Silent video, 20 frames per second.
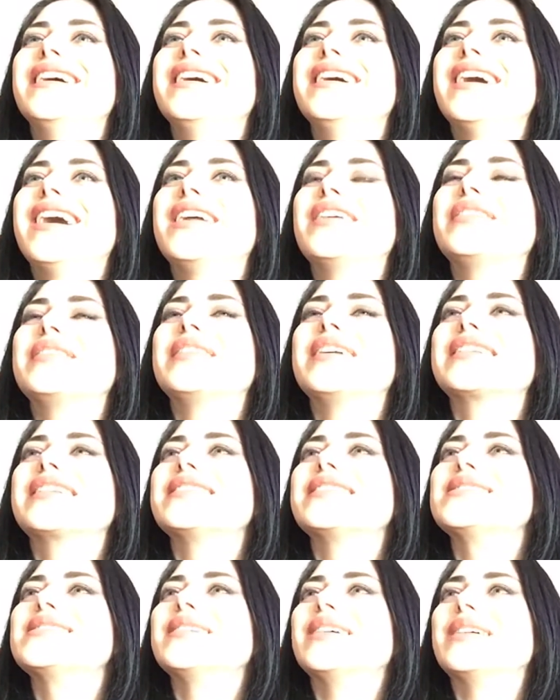I don't like
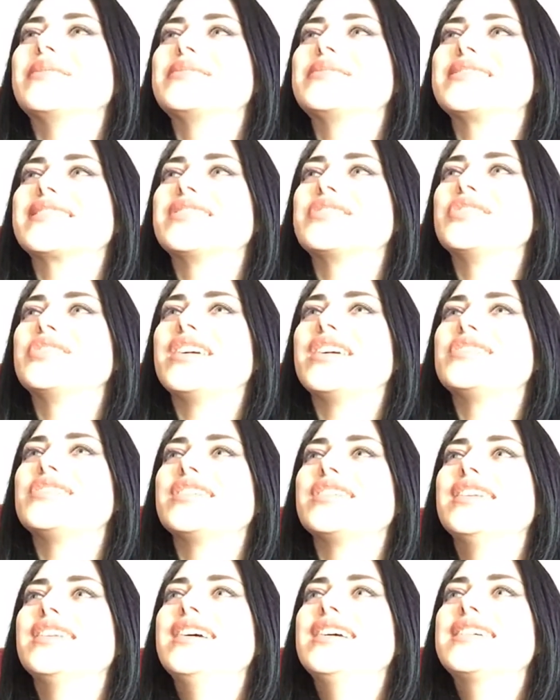this song. I'm just gonna change it
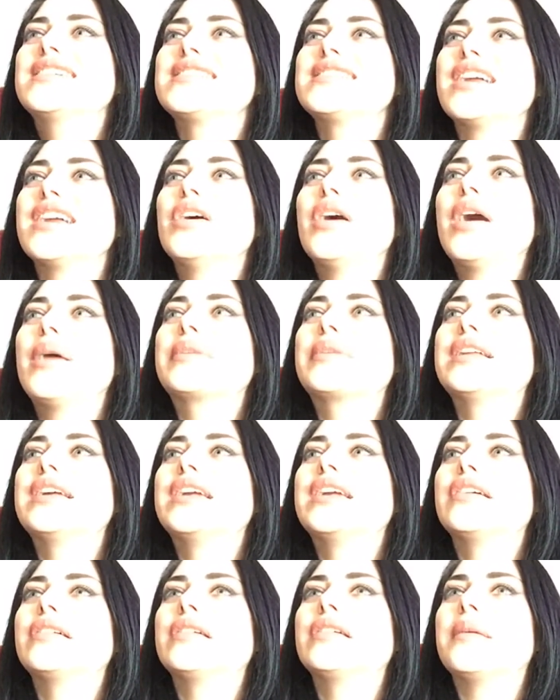because I know I'm gonna
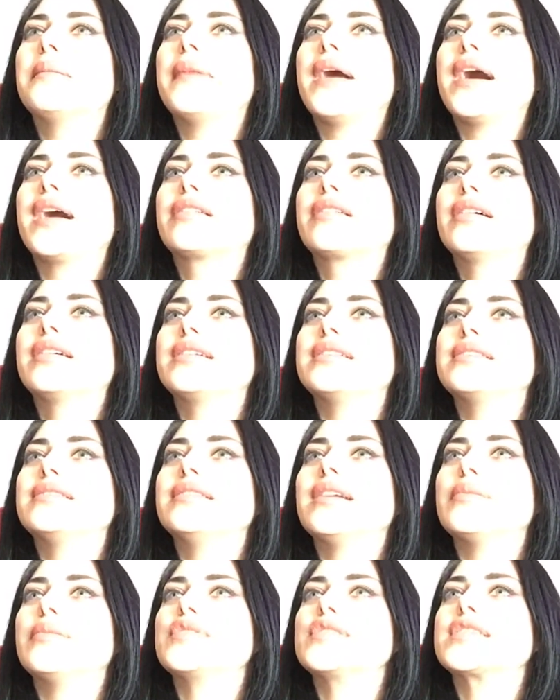hear it in the background and
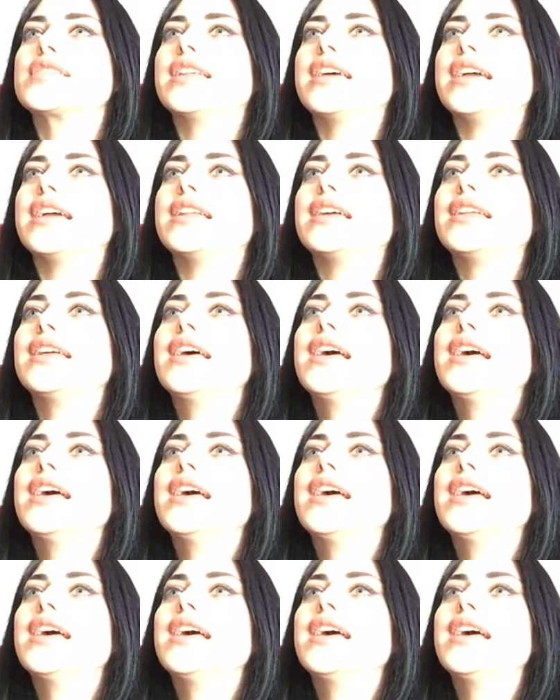I'm just gonna hate it.